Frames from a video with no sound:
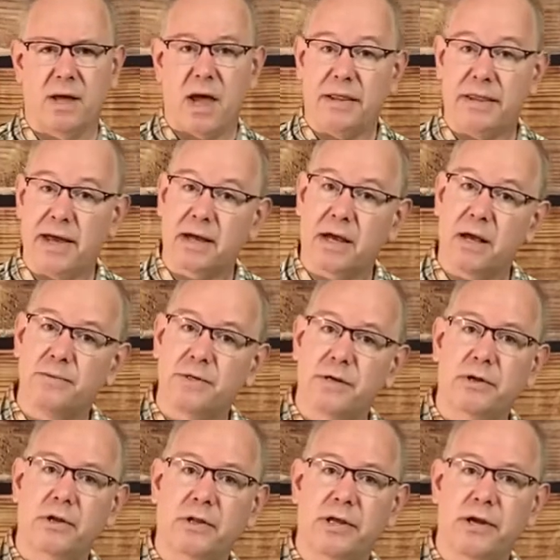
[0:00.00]
And that comes
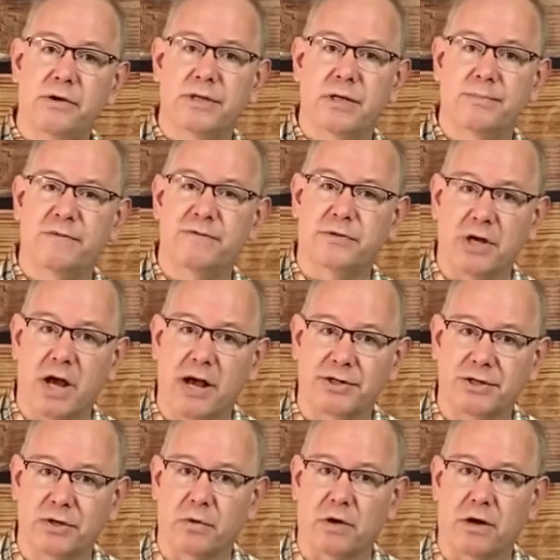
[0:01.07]
under the leadership of
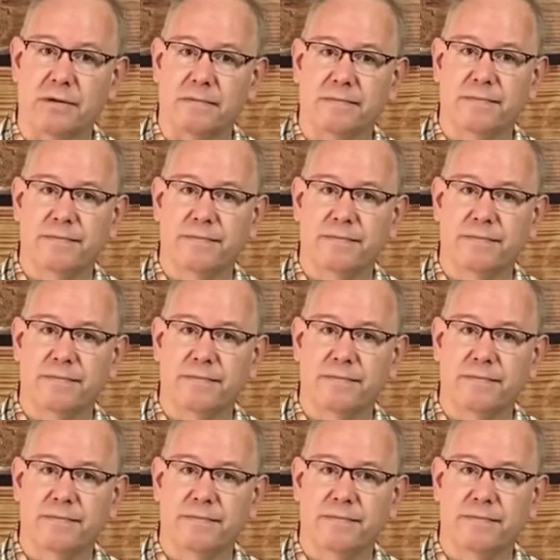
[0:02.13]
Joshua.